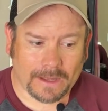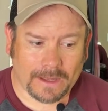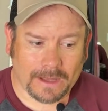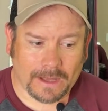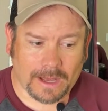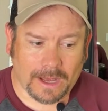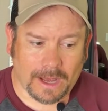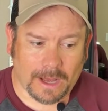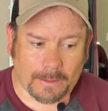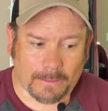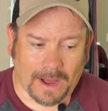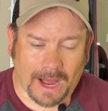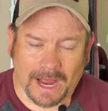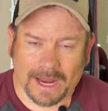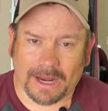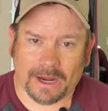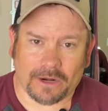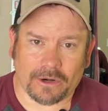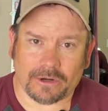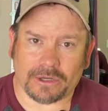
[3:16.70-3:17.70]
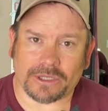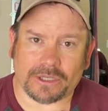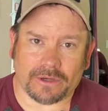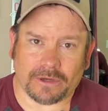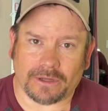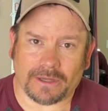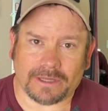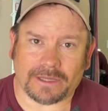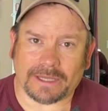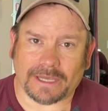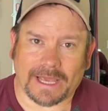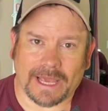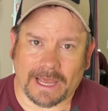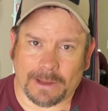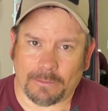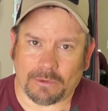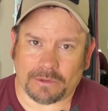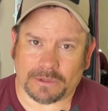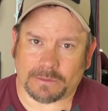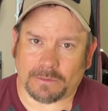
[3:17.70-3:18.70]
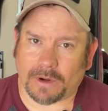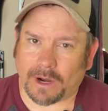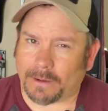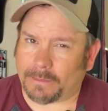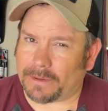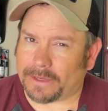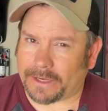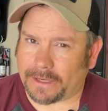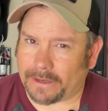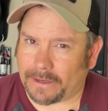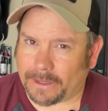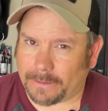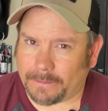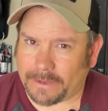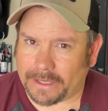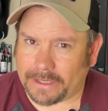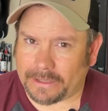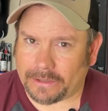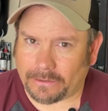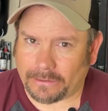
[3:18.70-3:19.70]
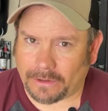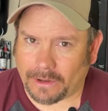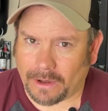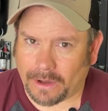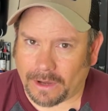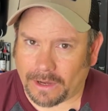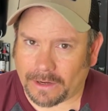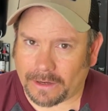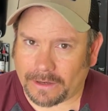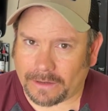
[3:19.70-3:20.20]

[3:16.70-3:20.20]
I understood that the cable is probably going to be too long.